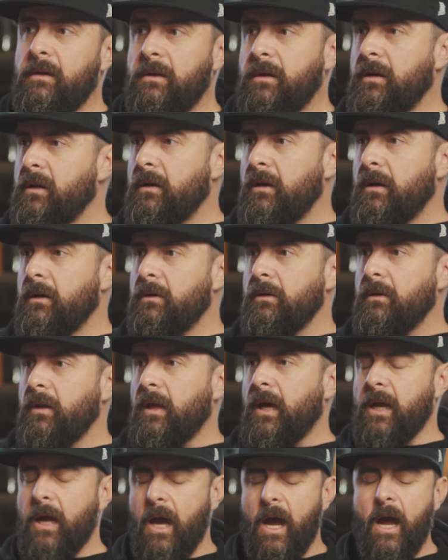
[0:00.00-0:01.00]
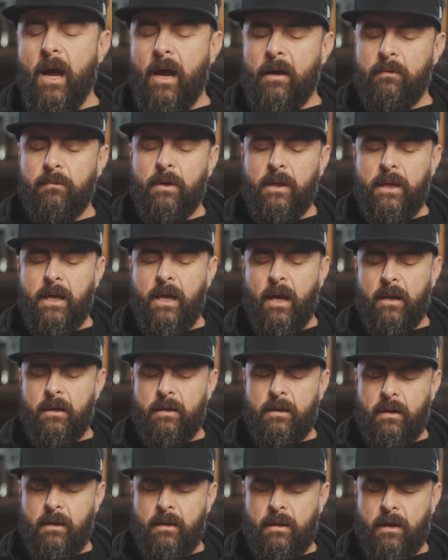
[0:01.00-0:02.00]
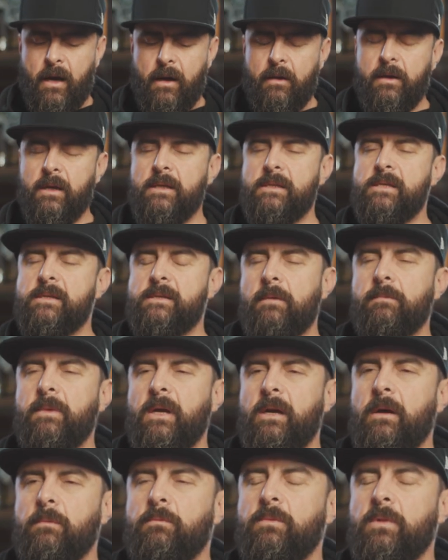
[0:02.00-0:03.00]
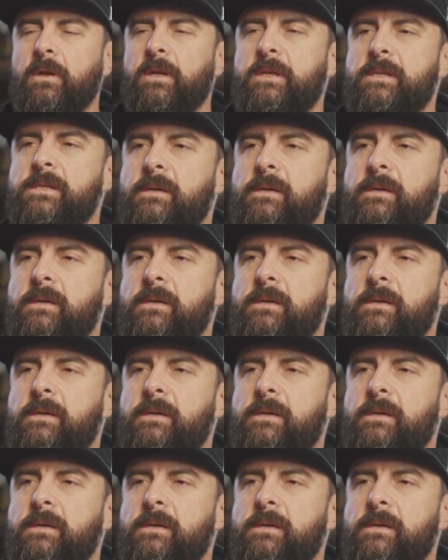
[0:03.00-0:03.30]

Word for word: Yeah, you know, like I, I really had to. I could sum it up really